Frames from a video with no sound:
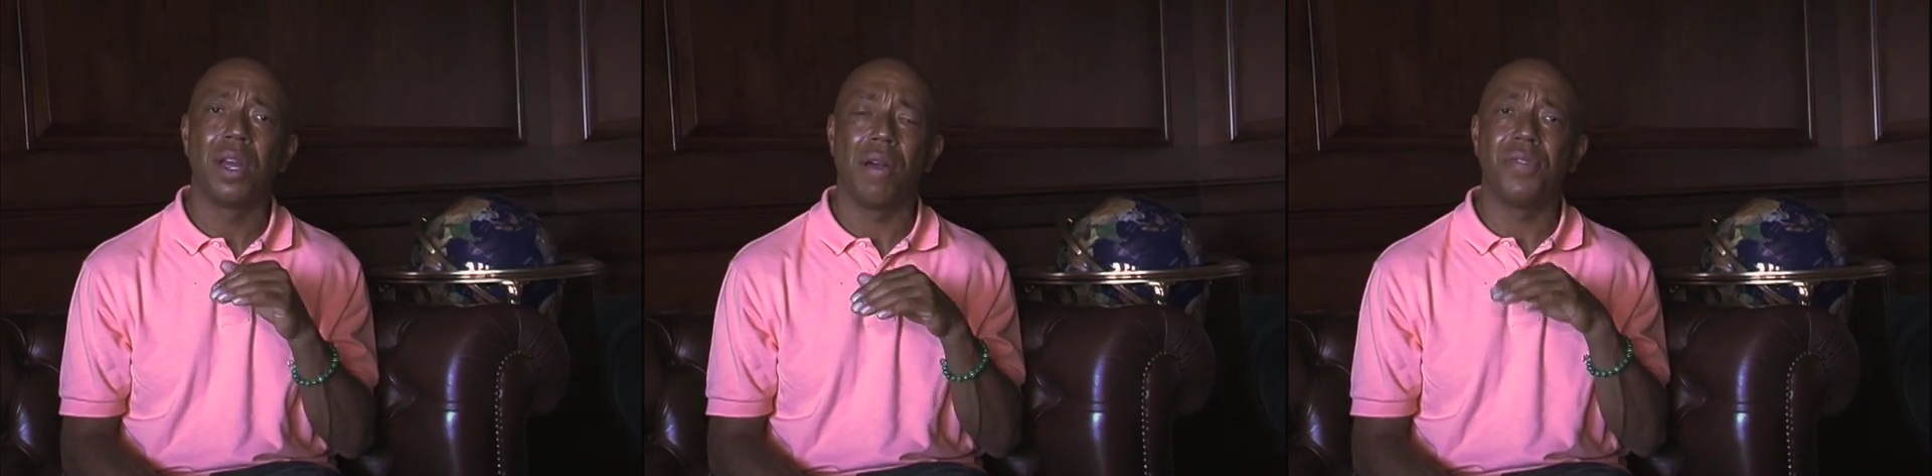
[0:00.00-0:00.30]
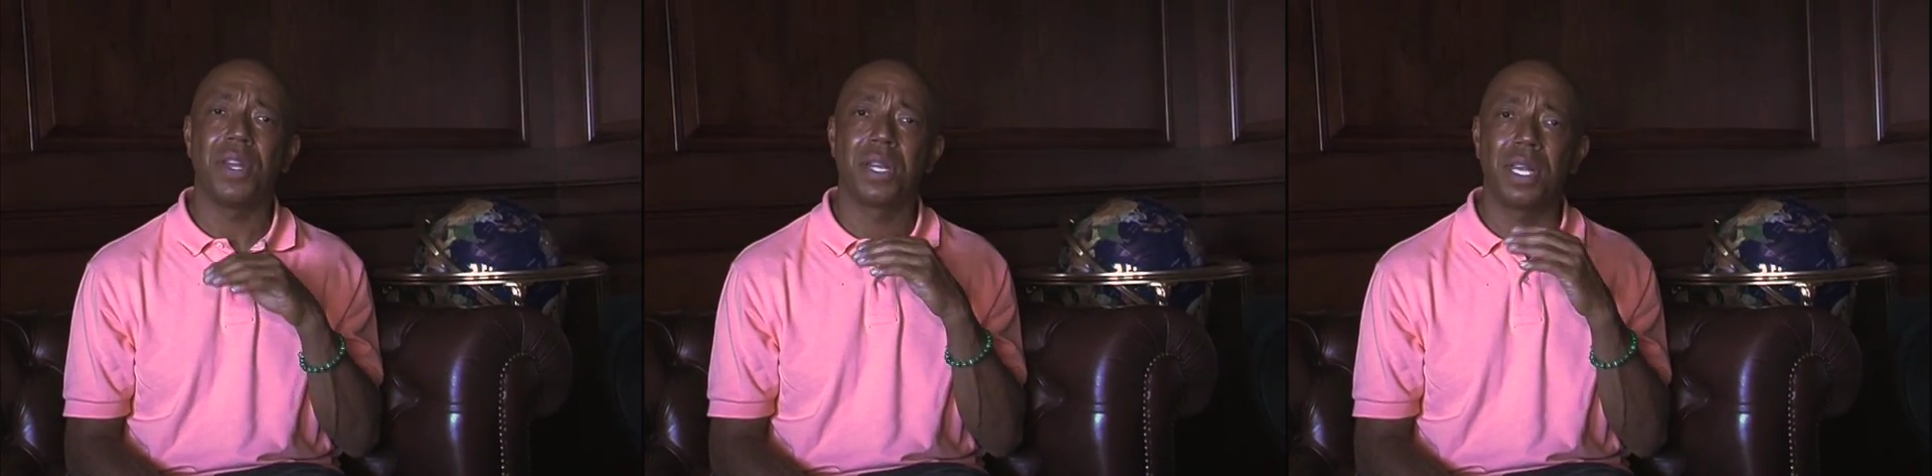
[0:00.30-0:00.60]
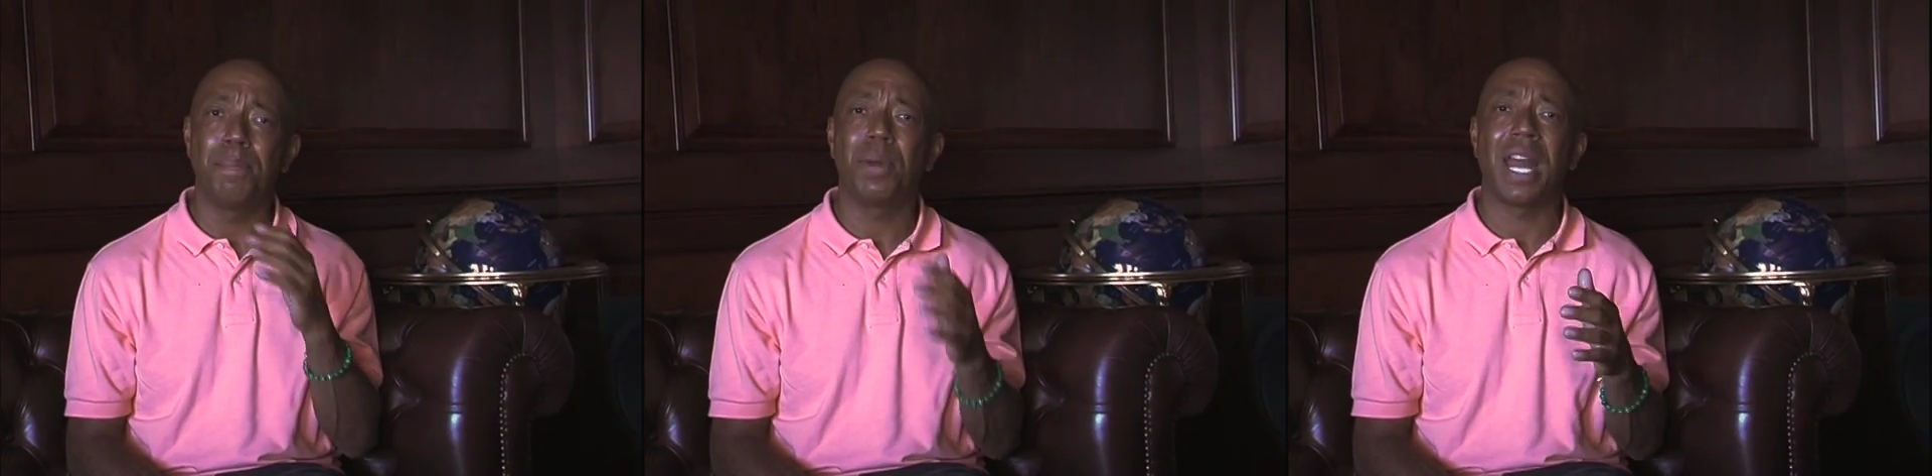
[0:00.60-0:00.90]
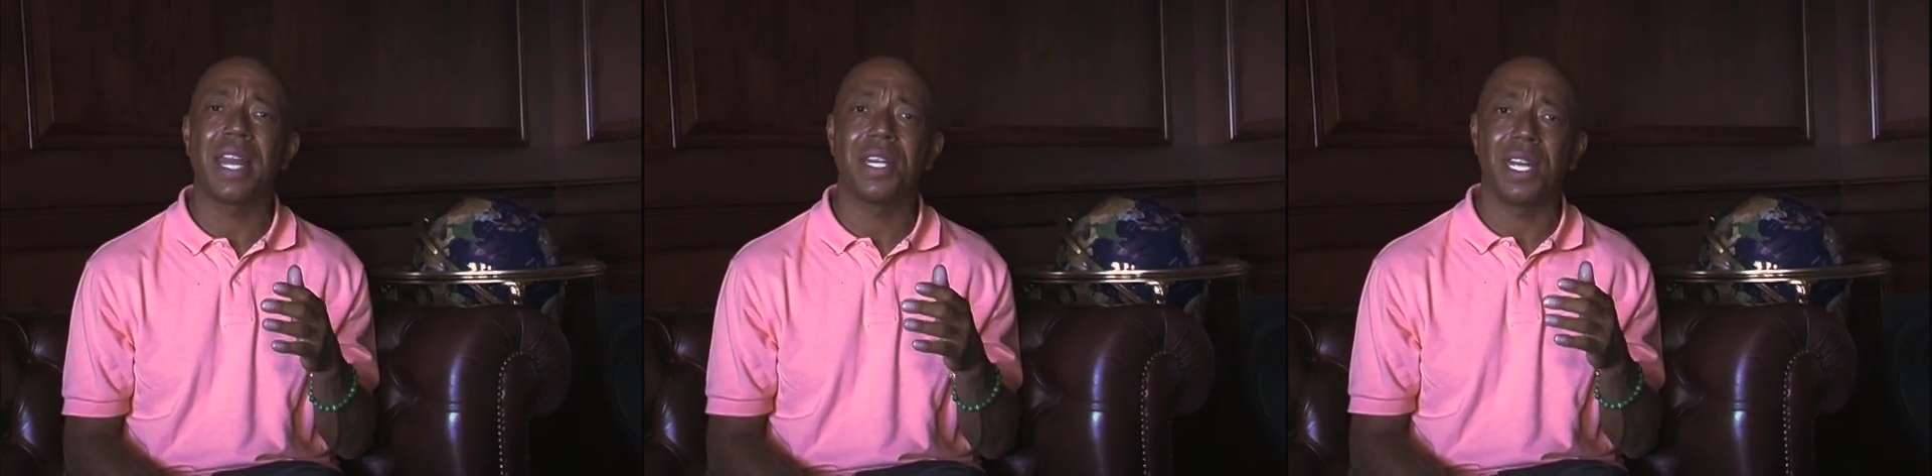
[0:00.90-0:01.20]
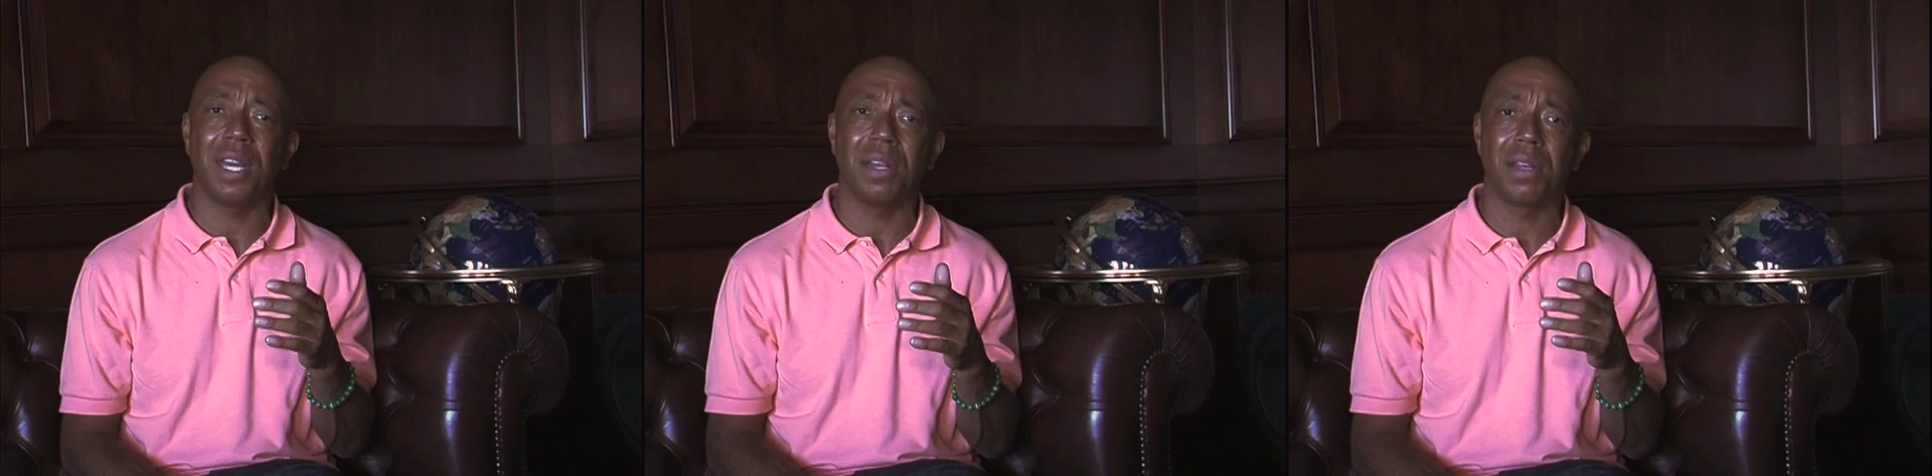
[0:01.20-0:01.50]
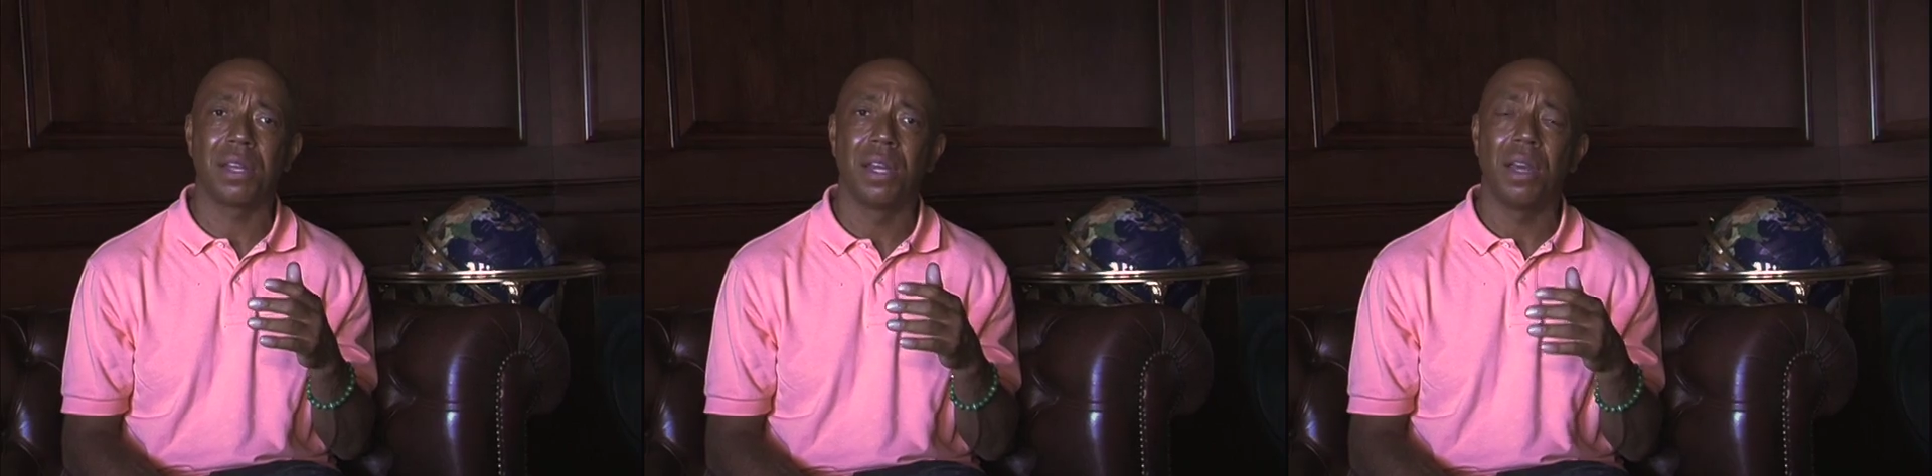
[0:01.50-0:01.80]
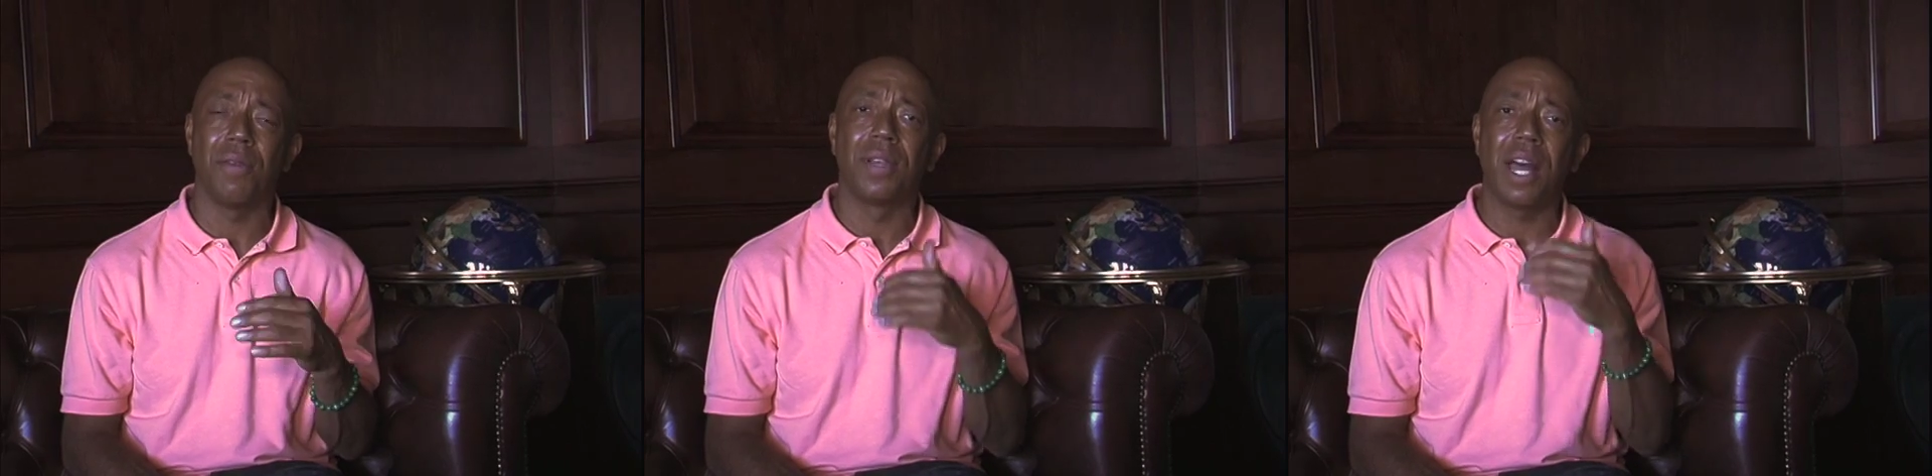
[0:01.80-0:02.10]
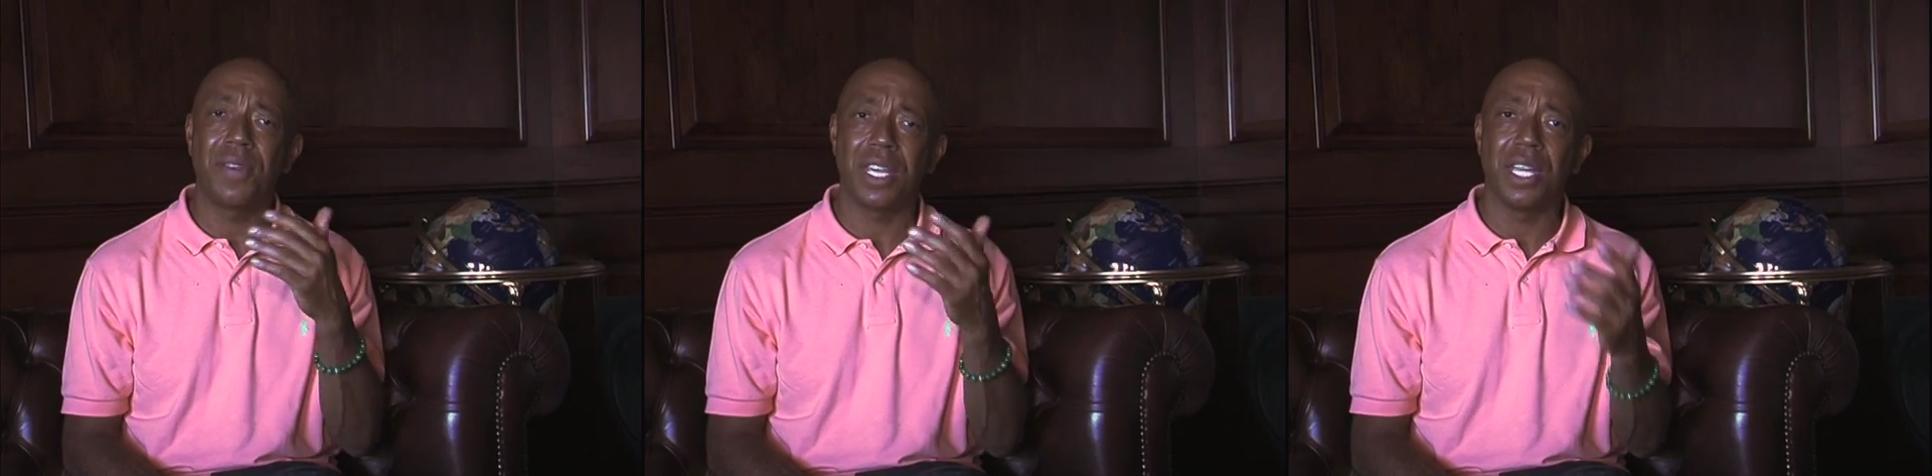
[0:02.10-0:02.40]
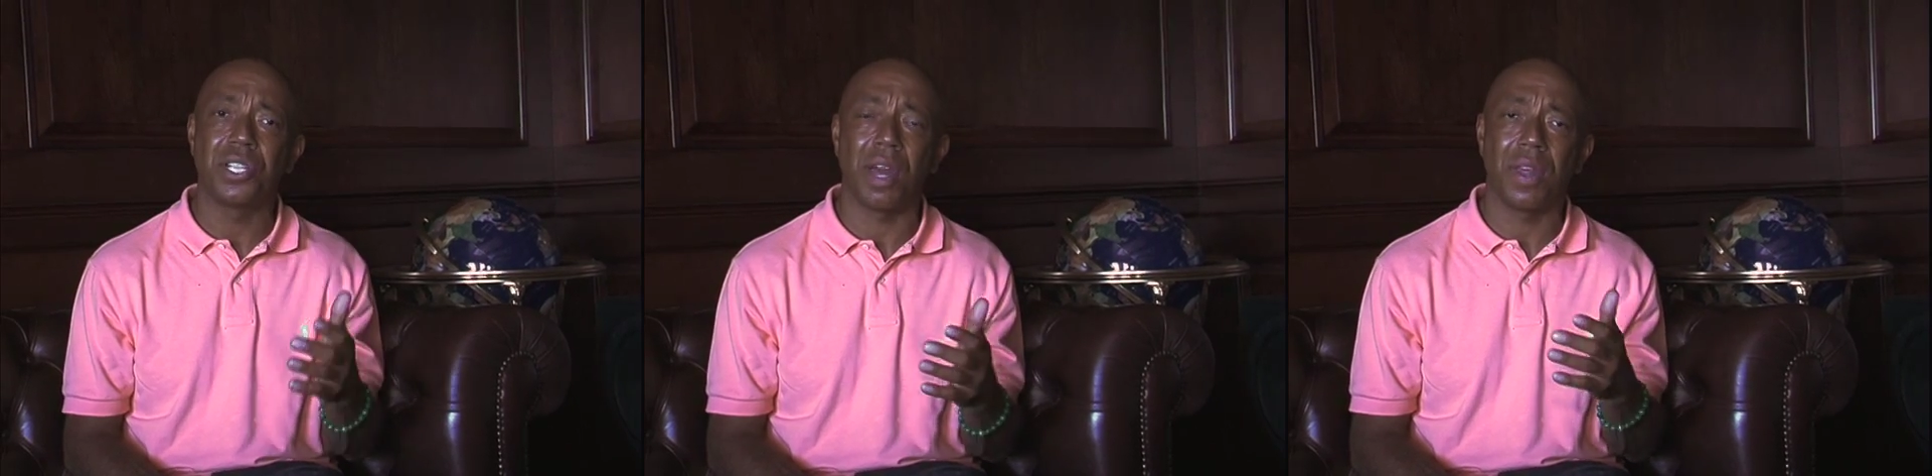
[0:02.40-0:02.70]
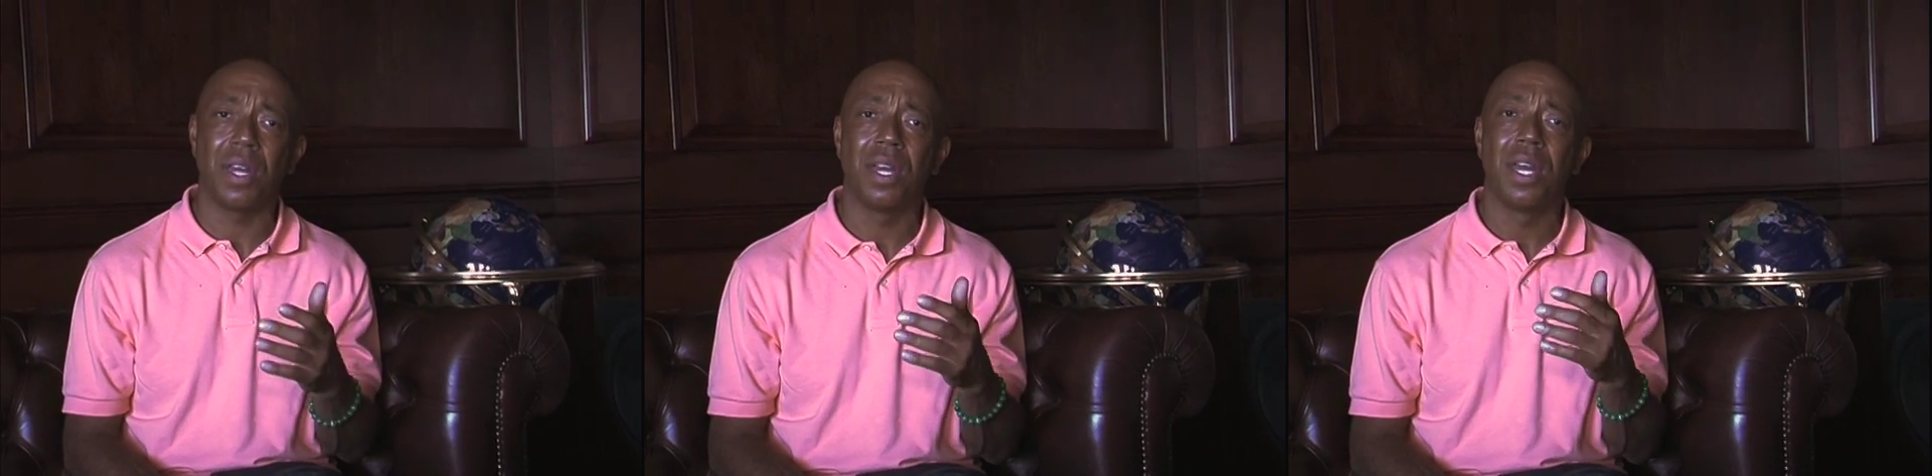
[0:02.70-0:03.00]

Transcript: of these simple ideas of loving each other